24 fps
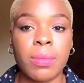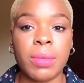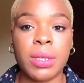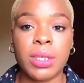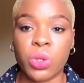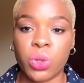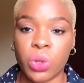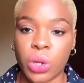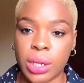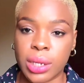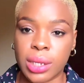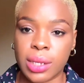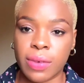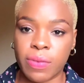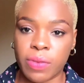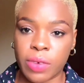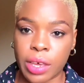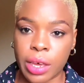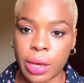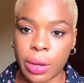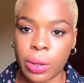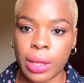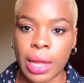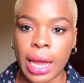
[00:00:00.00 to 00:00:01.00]
is Creative
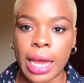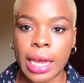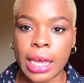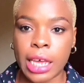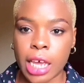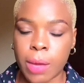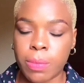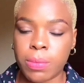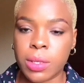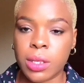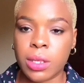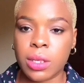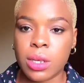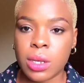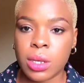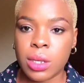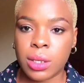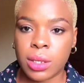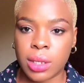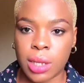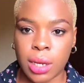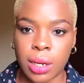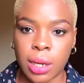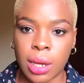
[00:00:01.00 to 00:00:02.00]
Girl. I kept
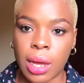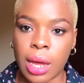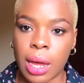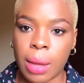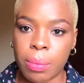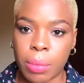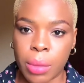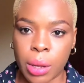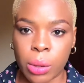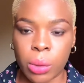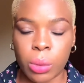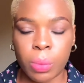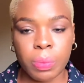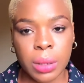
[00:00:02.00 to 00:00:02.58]
sending her mail,